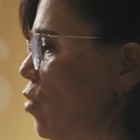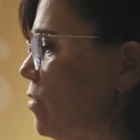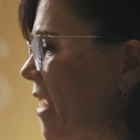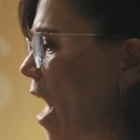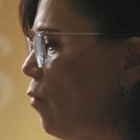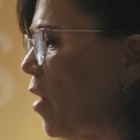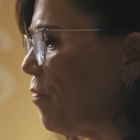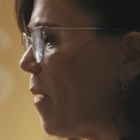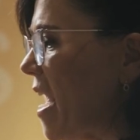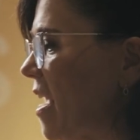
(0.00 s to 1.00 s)
you down
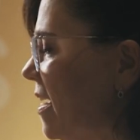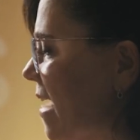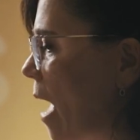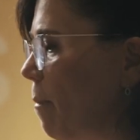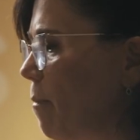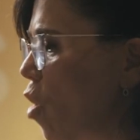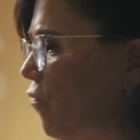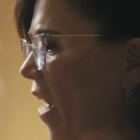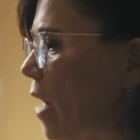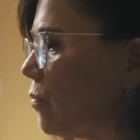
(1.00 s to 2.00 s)
with me! Now
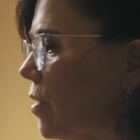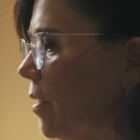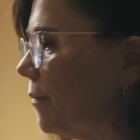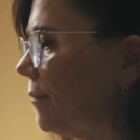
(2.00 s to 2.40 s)
move out!